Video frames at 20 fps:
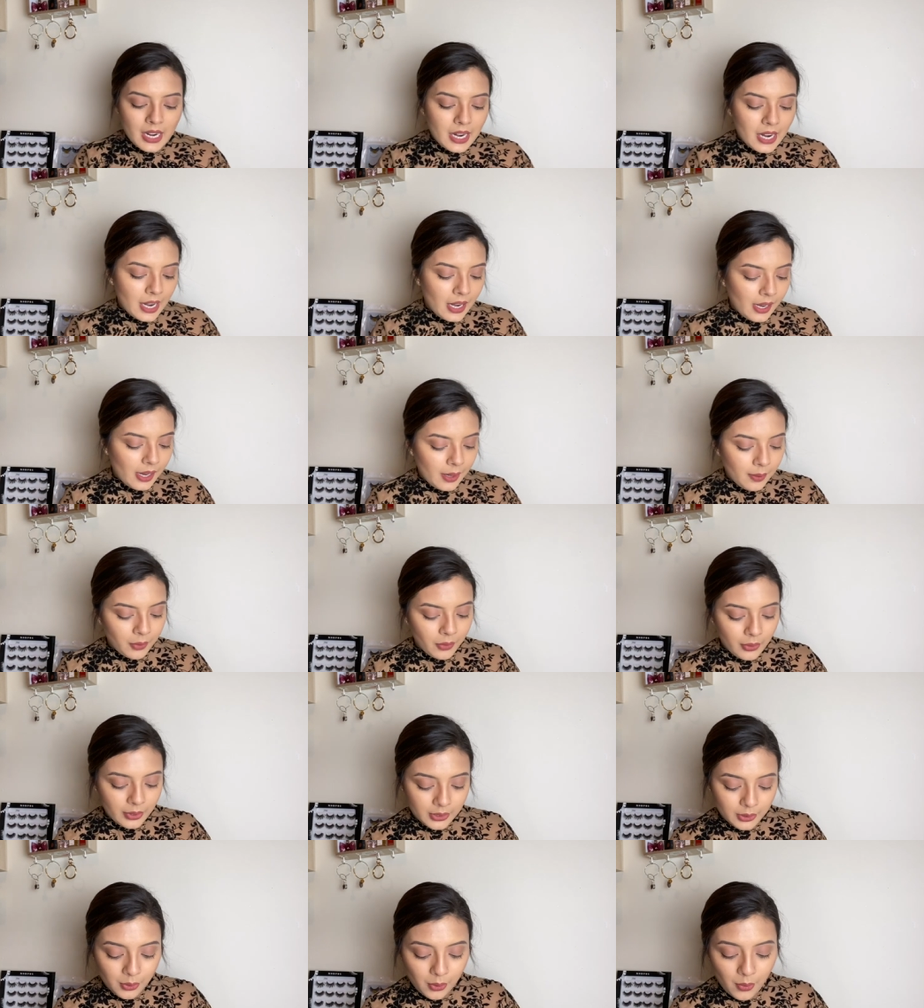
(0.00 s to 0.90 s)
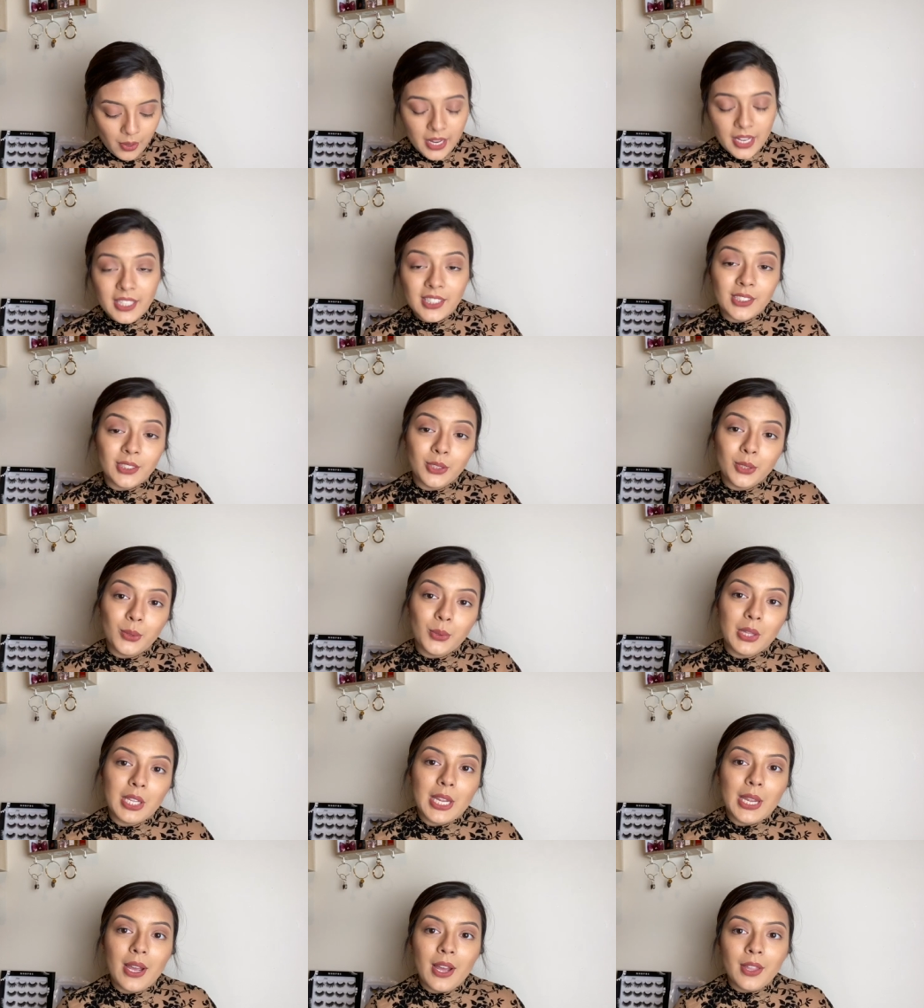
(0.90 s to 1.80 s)
I am going to go ahead and do
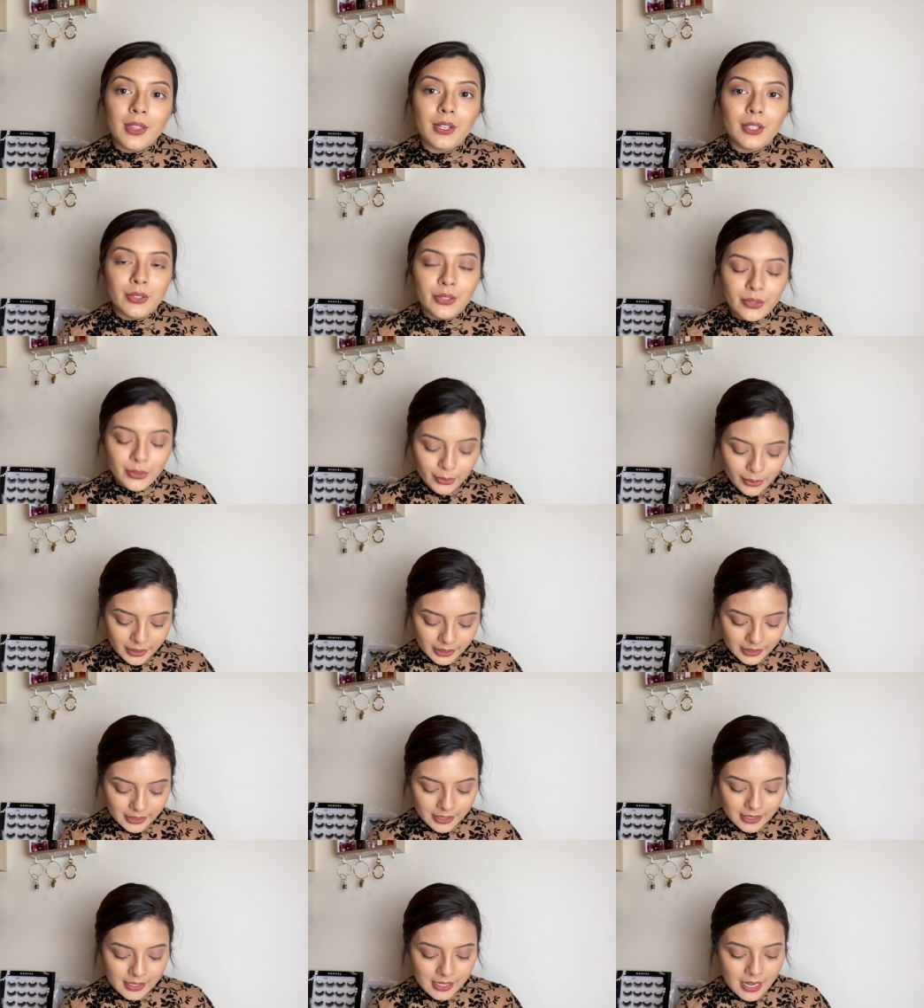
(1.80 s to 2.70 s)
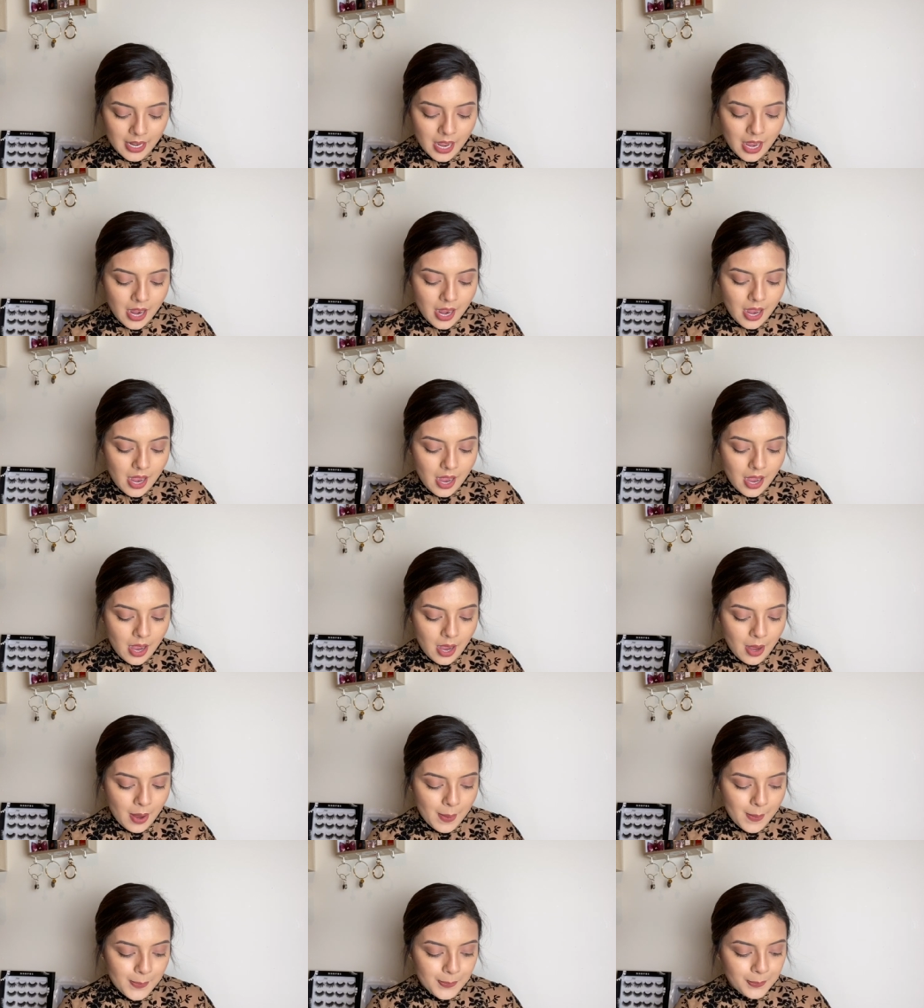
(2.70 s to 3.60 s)
the other Newcally
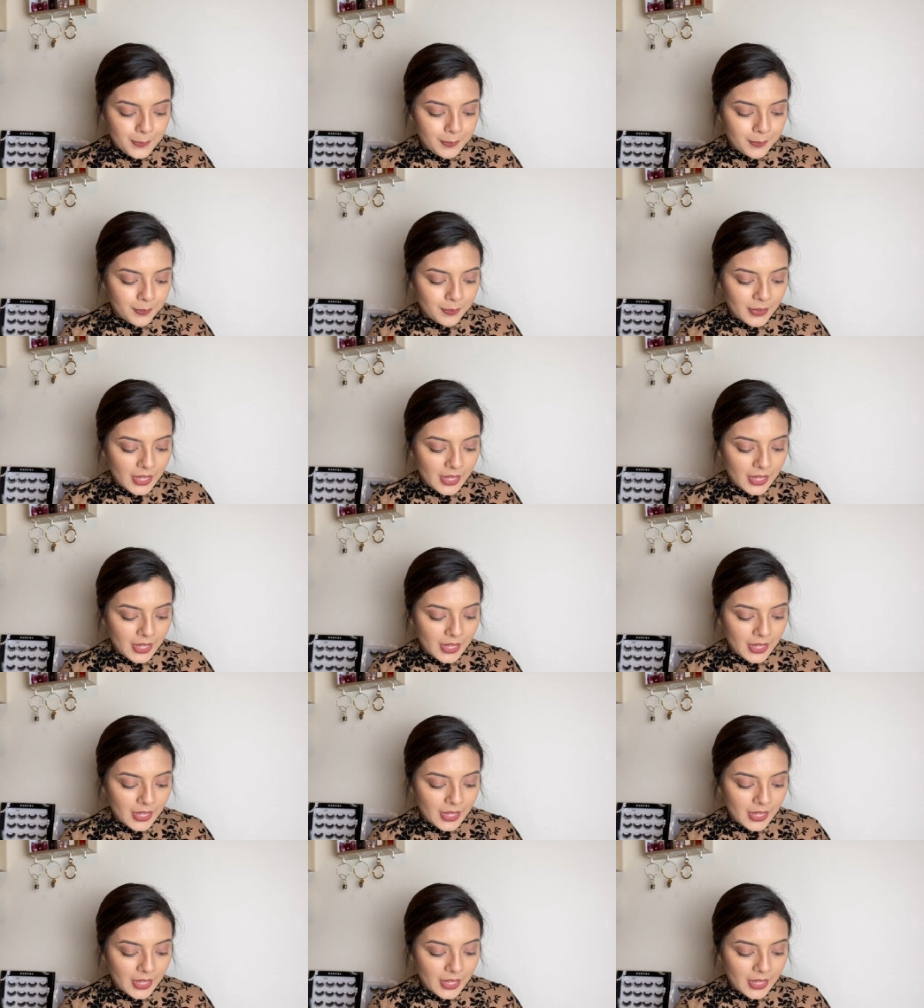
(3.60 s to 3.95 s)
um,